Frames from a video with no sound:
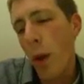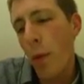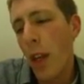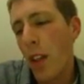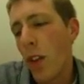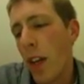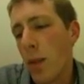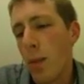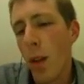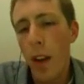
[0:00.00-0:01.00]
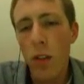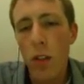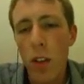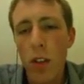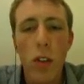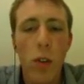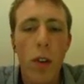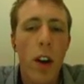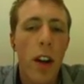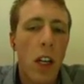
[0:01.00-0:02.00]
when we tried to plug in
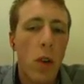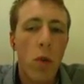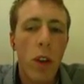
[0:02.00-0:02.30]
Sonar, it